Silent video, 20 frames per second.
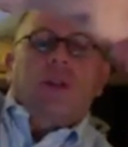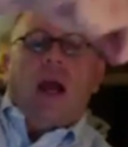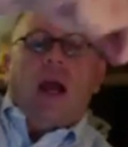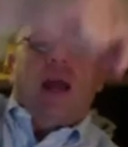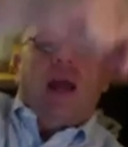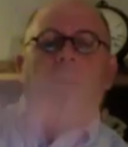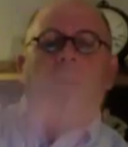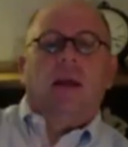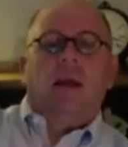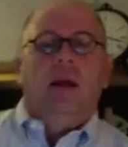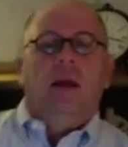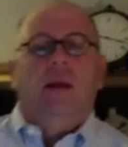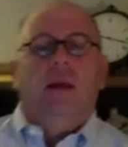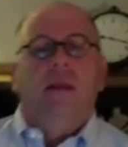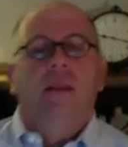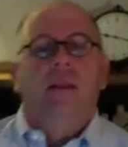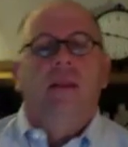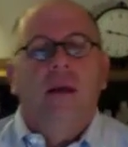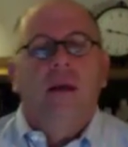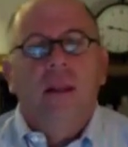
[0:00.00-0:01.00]

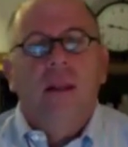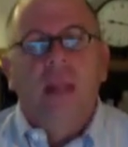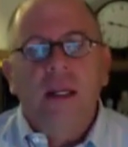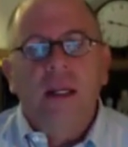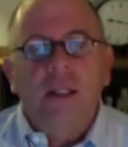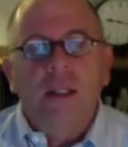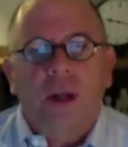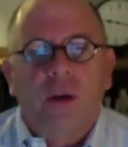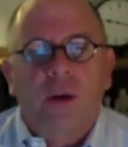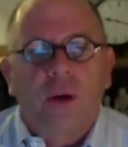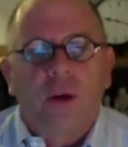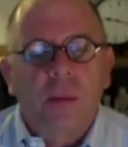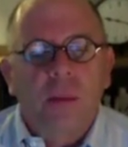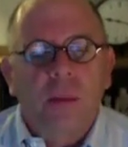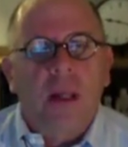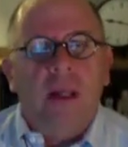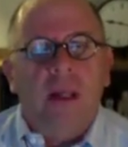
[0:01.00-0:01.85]
the lease agreement.